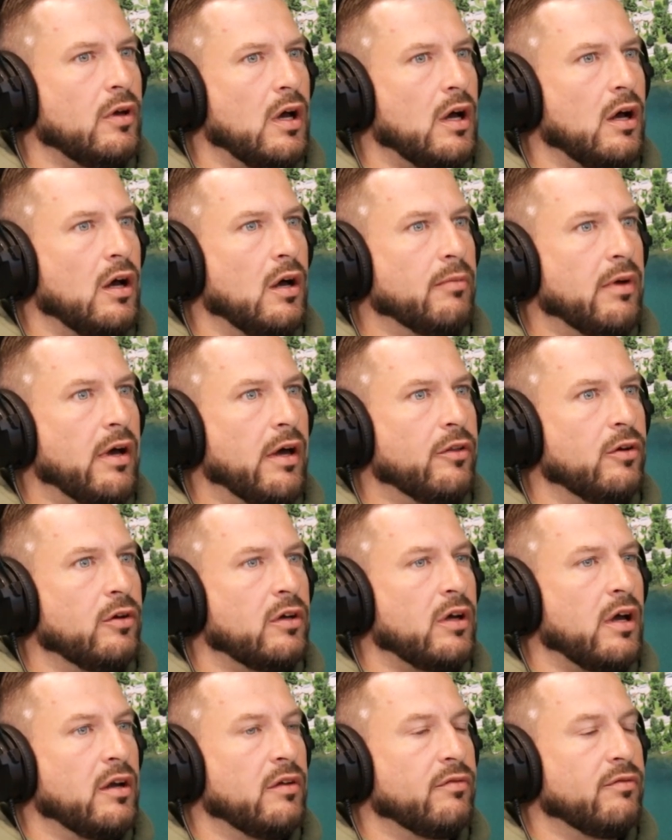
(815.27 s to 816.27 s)
other
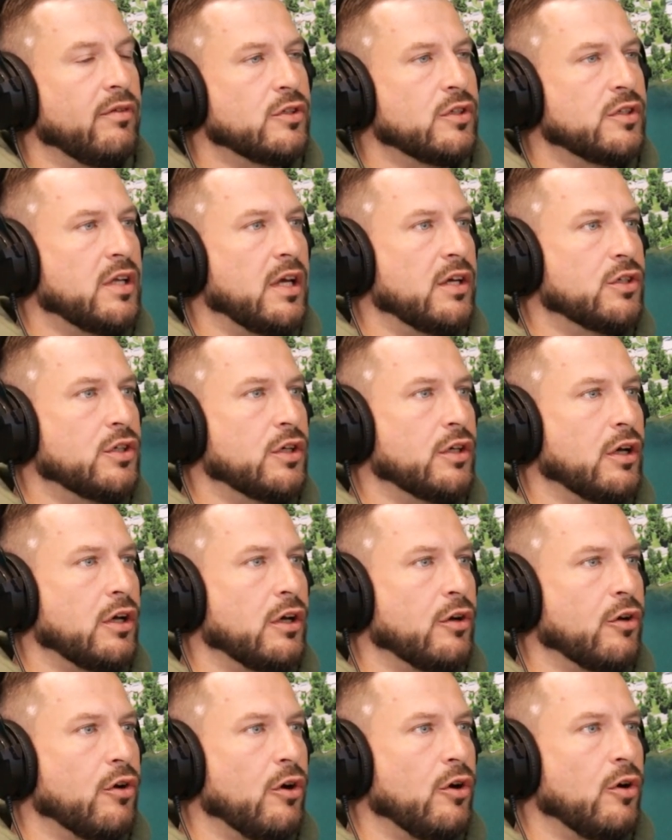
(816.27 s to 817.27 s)
kind of vegetation
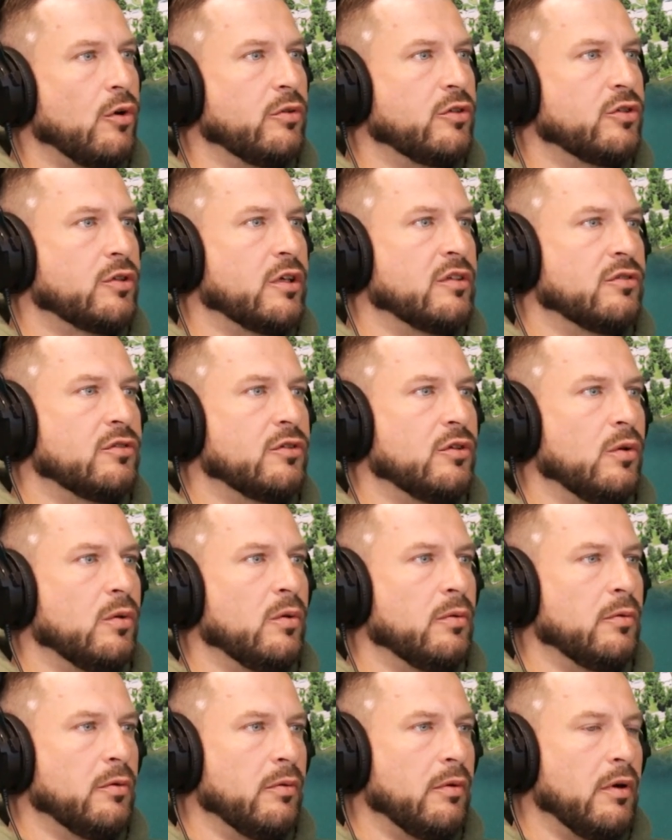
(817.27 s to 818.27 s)
can grow, which can
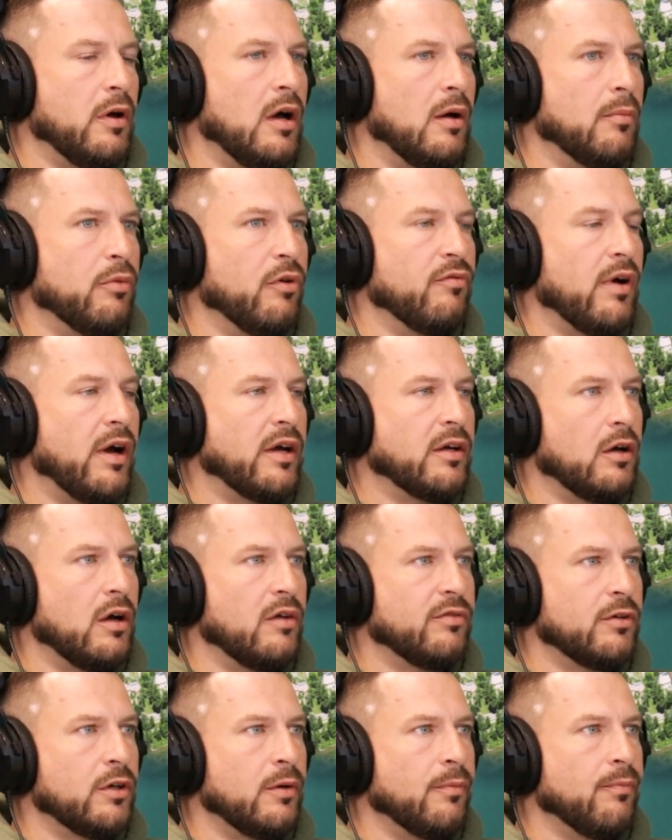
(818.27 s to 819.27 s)
still provide
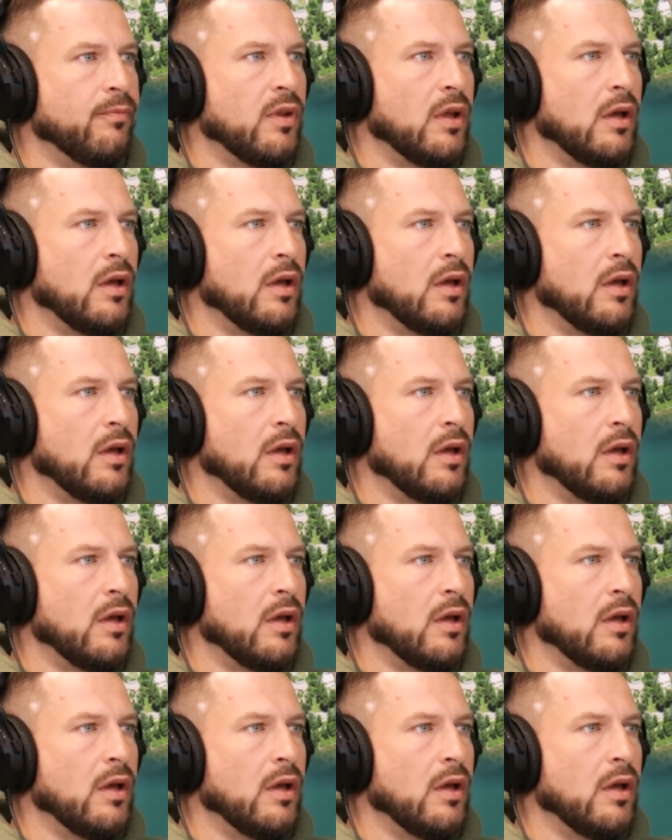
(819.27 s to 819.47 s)
cover.